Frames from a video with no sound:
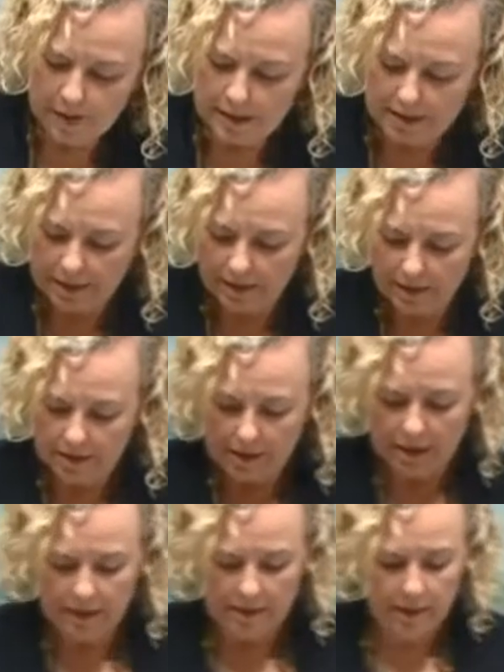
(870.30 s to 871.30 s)
is
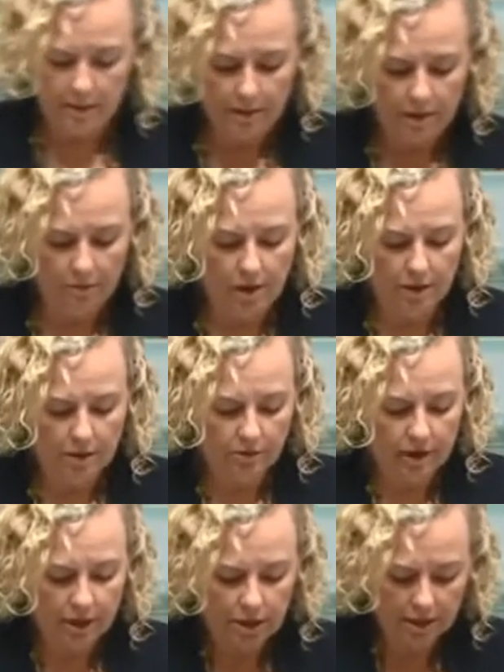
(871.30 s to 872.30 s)
a step in the right
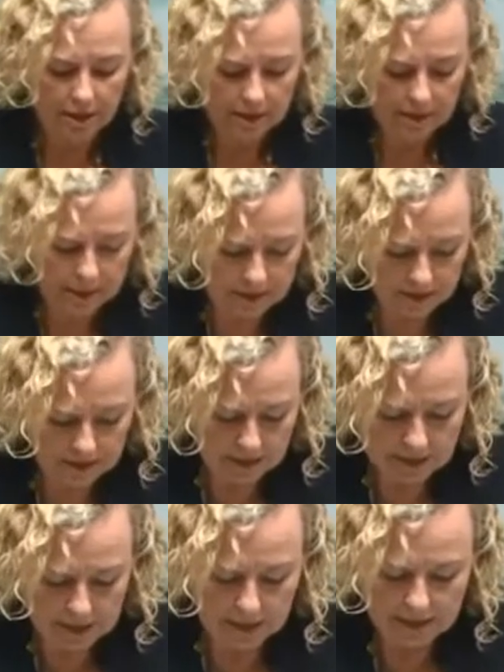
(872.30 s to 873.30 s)
direction, as I said,
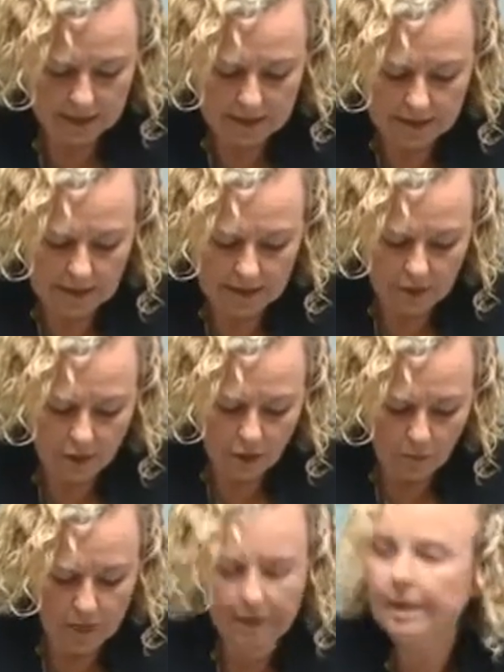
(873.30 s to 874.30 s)
it's
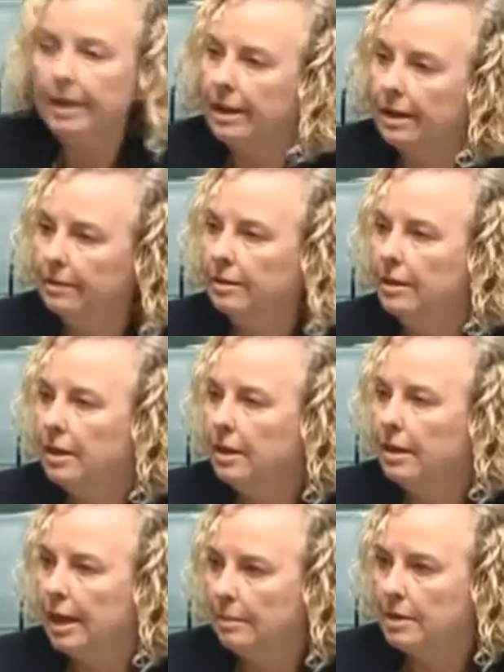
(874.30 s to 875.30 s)
nowhere near
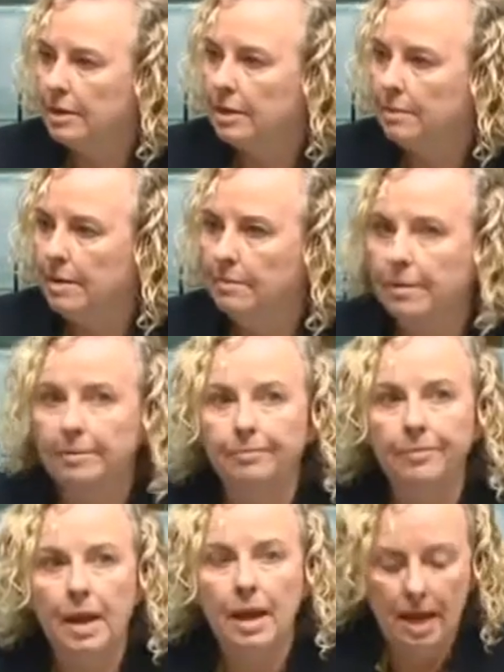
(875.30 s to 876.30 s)
Labor's commitment.
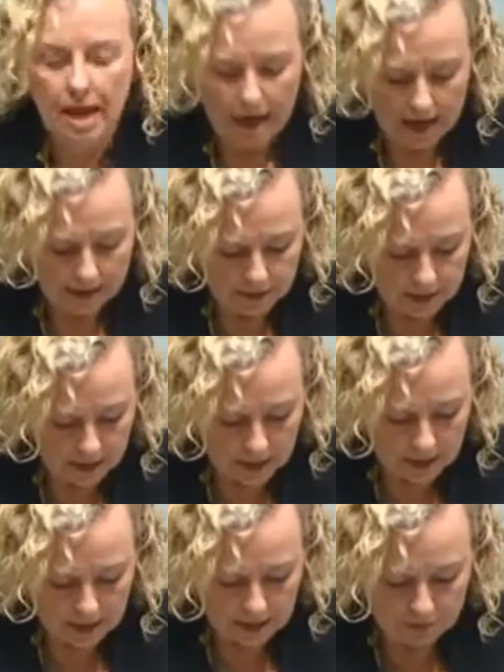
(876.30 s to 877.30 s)
And
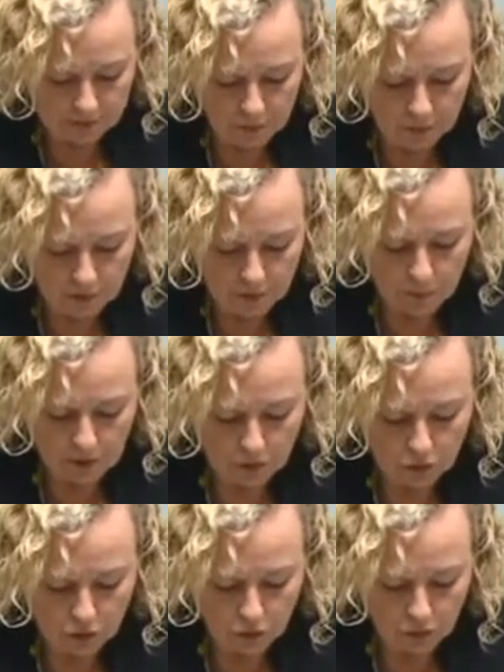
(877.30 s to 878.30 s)
it falls well
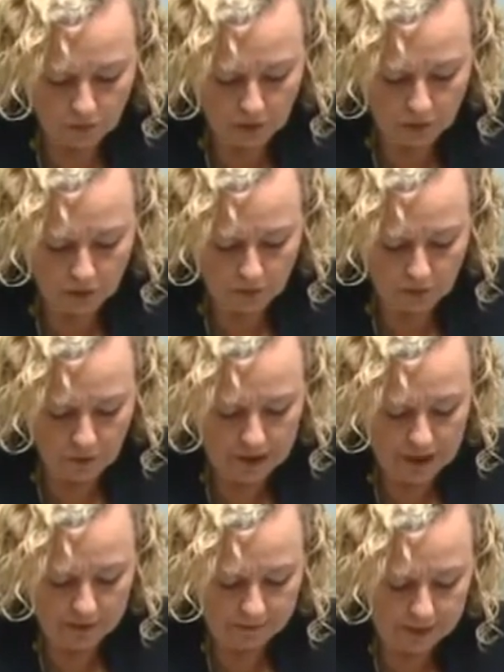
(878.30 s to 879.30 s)
short of what
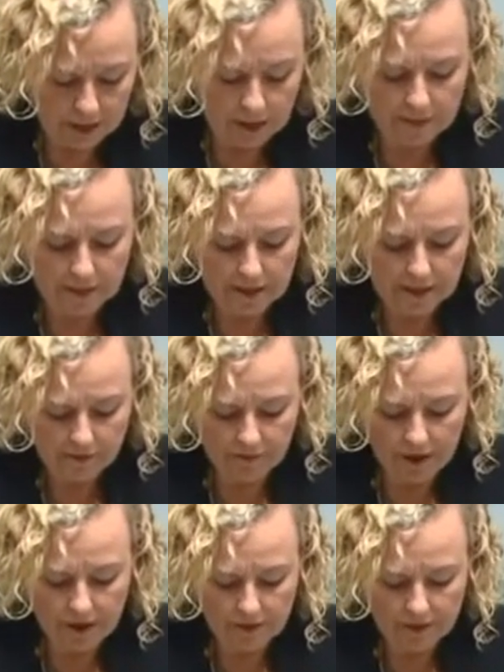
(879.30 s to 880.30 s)
our victims and
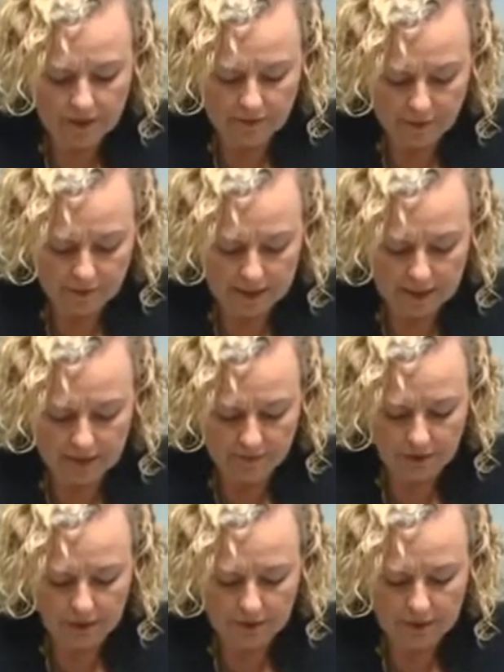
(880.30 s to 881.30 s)
survivors of domestic
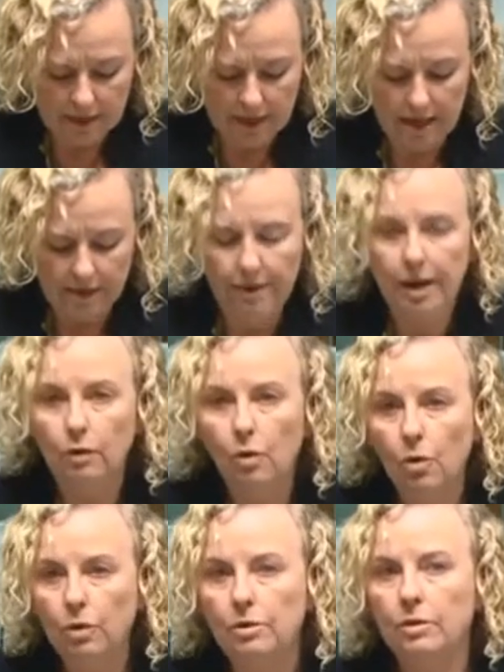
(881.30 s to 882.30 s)
violence need, and
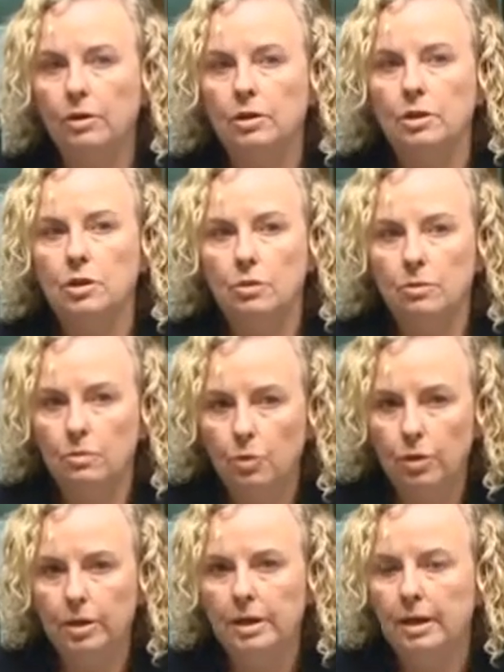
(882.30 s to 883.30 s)
all of those who
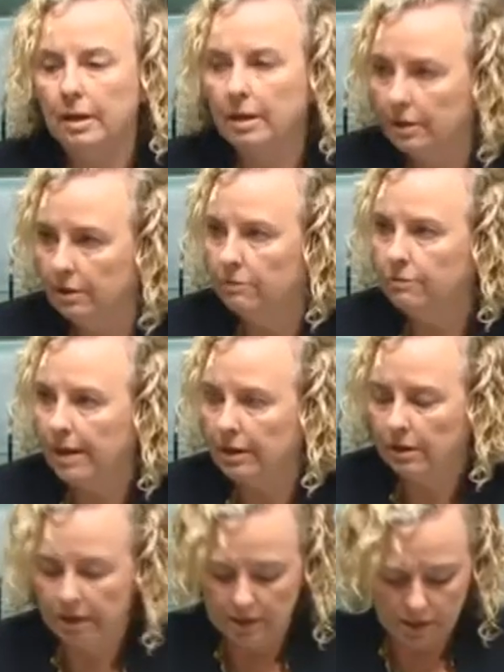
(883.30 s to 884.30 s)
work in
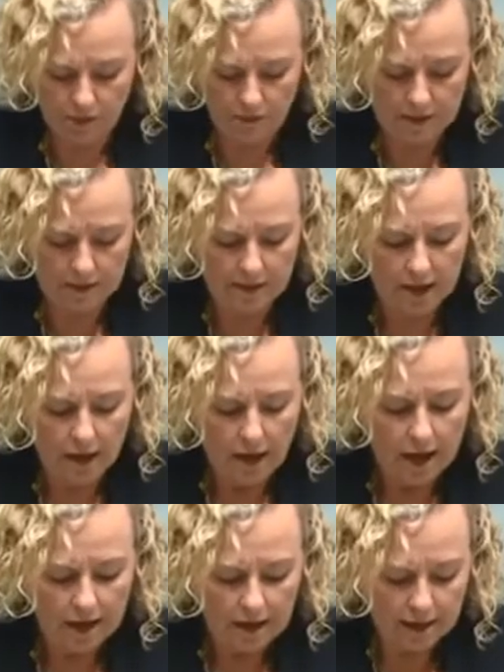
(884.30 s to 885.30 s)
frontline services.
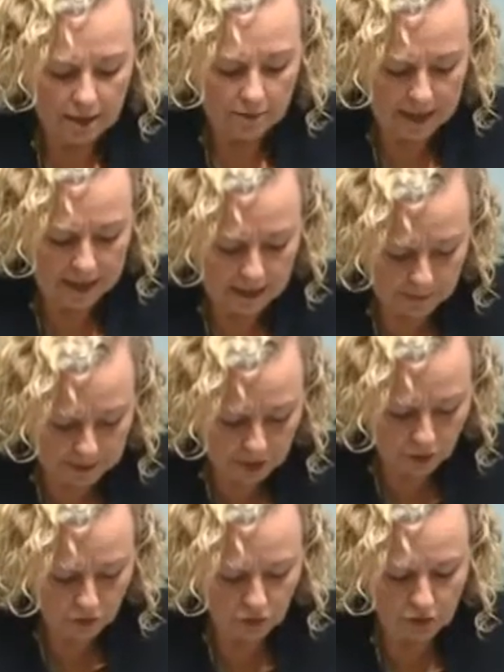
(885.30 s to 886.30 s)
I'd like to pay
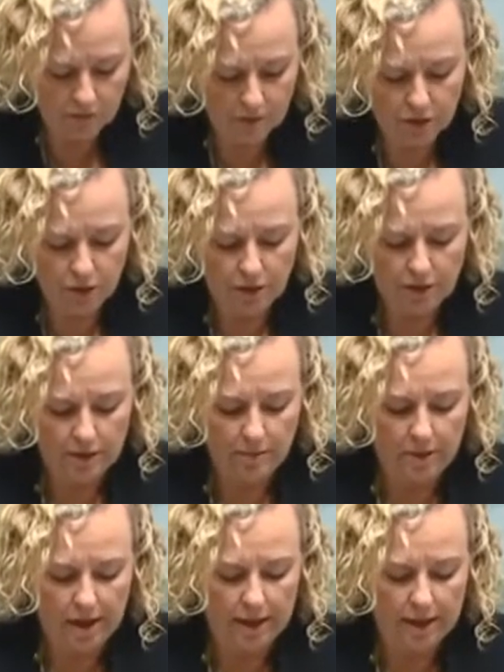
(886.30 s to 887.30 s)
special tribute to those in
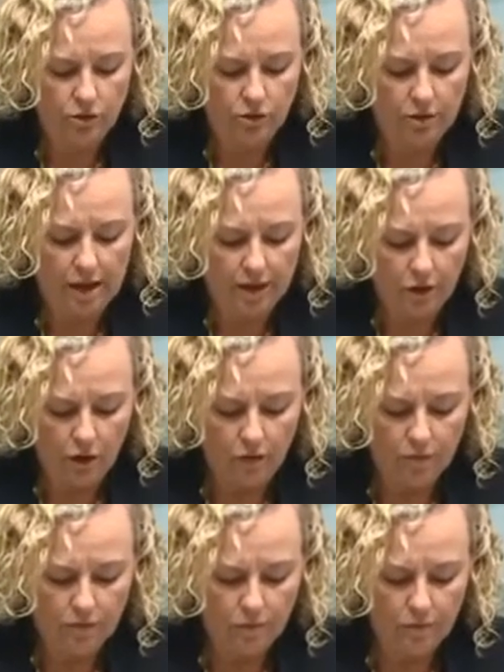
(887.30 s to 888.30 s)
my electorate, like
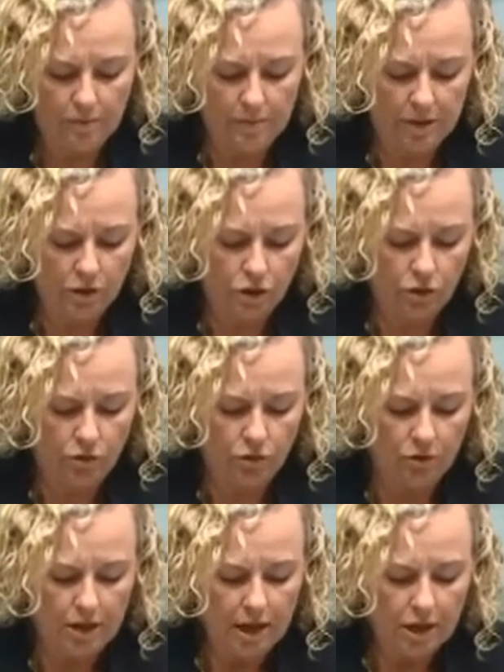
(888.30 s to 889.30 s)
Nova for Women and
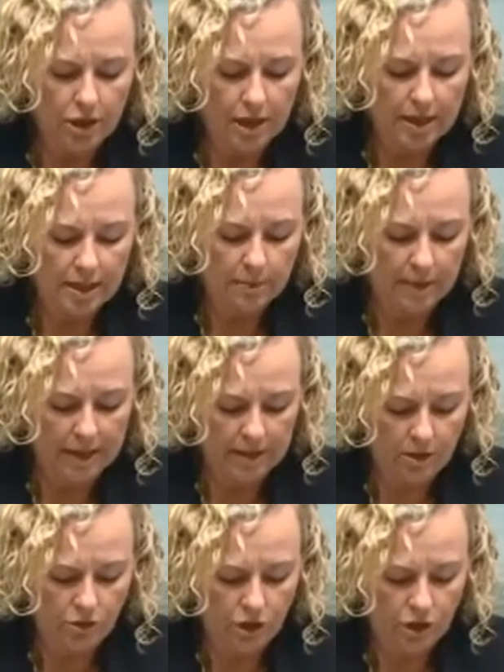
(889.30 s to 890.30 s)
Children, Jenny's Place,
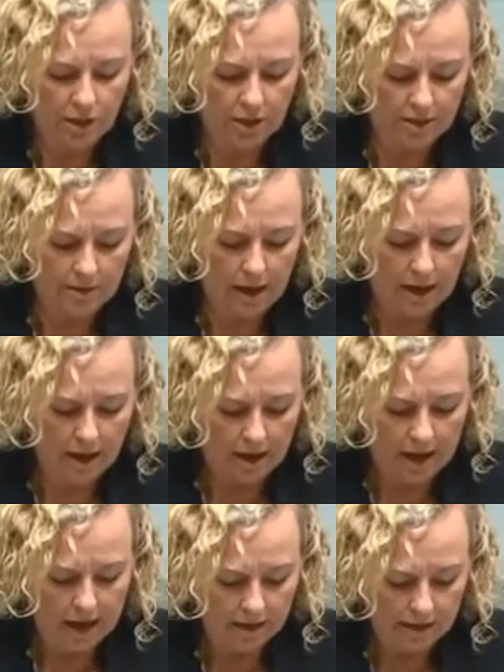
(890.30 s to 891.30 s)
Trisha's
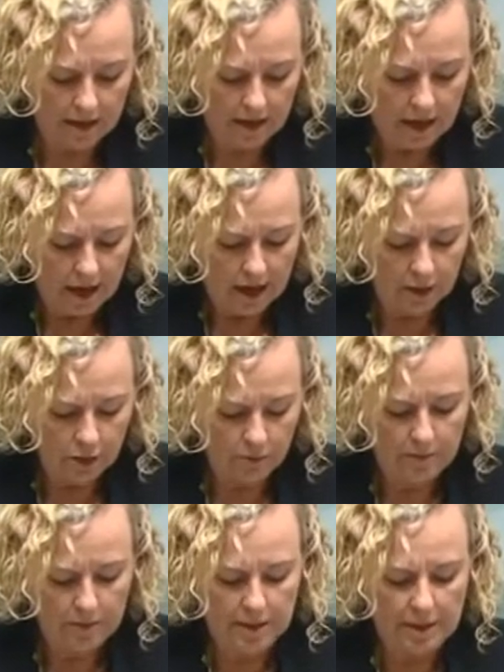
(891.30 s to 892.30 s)
House, Hunter
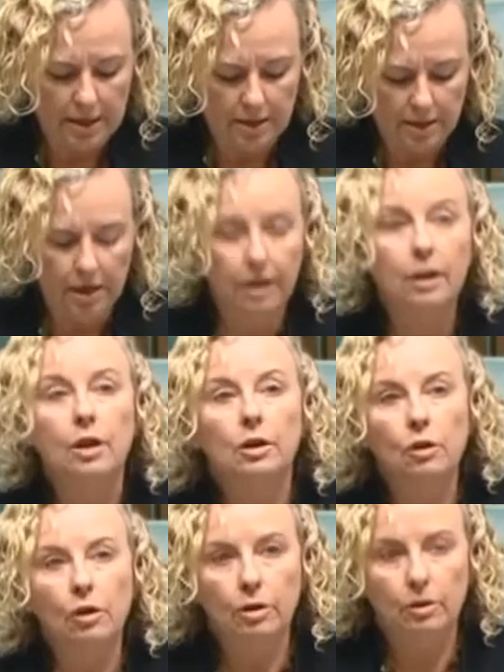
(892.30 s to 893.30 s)
Women's Centre,
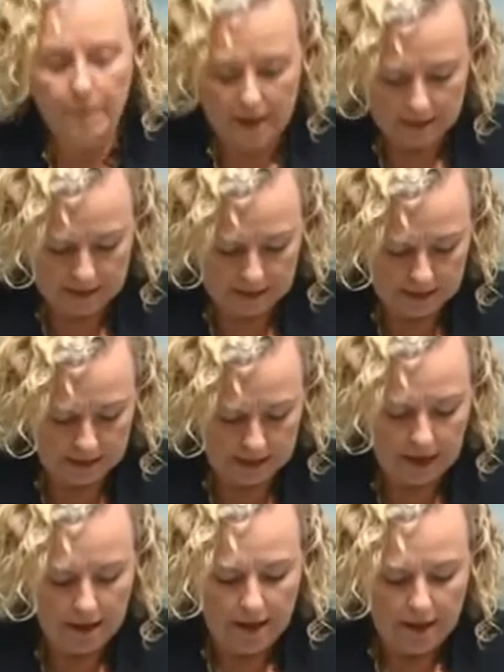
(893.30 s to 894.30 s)
Got Your Back Sister,